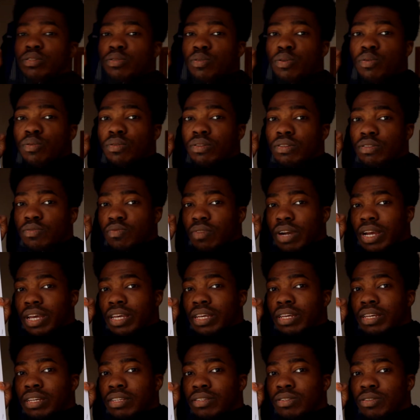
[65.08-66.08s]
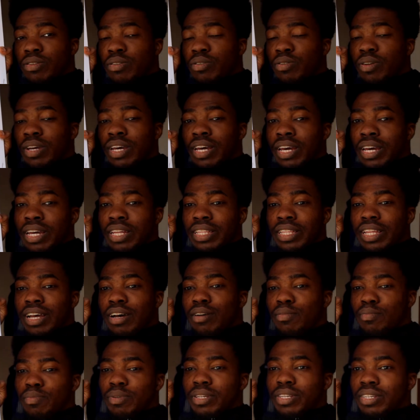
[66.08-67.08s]
corners right here, so
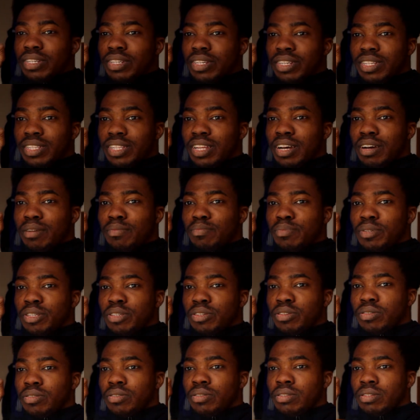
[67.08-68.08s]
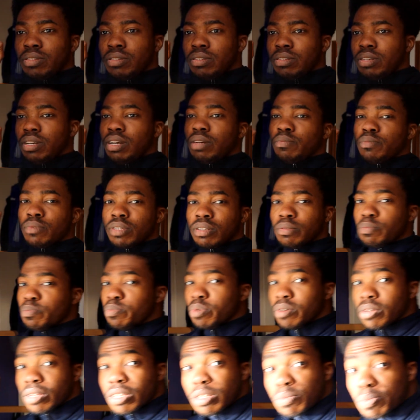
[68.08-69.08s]
that'll be good. I'm gonna put this